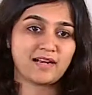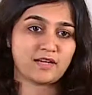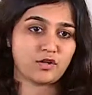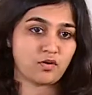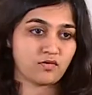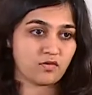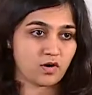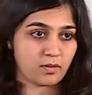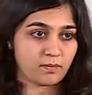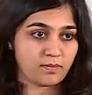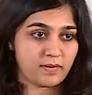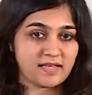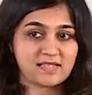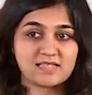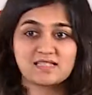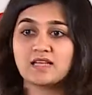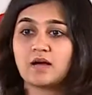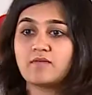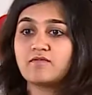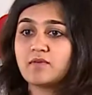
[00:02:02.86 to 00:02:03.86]
your workplace,
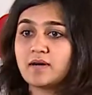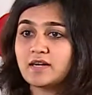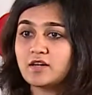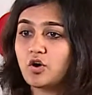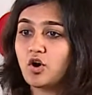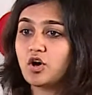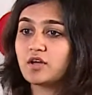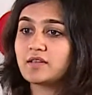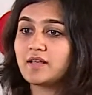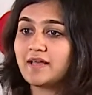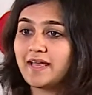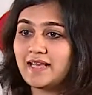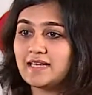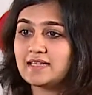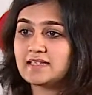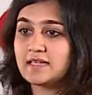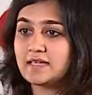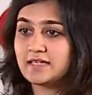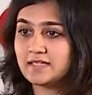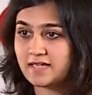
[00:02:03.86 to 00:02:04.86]
someone or the else
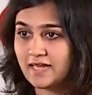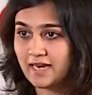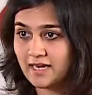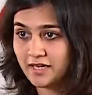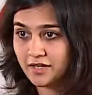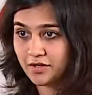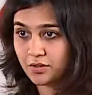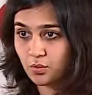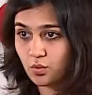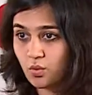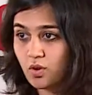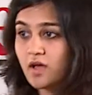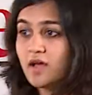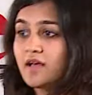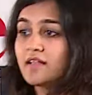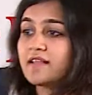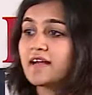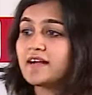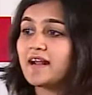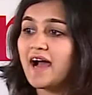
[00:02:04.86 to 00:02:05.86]
is telling you
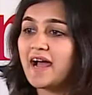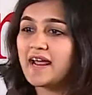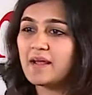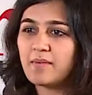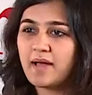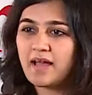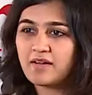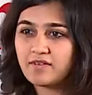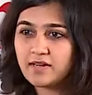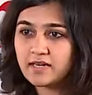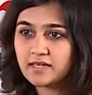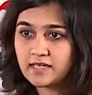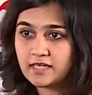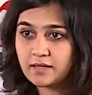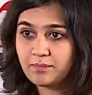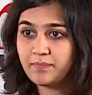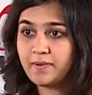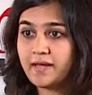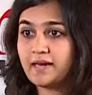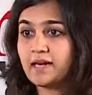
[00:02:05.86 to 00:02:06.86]
that I am having knee
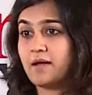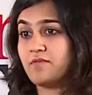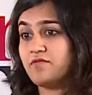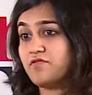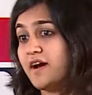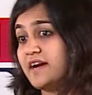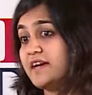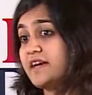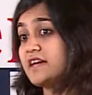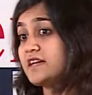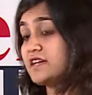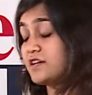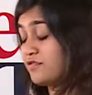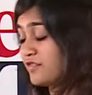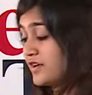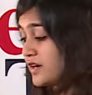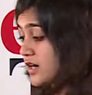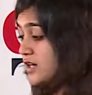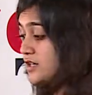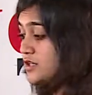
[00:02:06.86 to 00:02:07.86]
pain, I am finding it
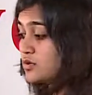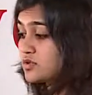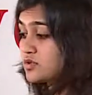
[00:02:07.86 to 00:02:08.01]
difficult to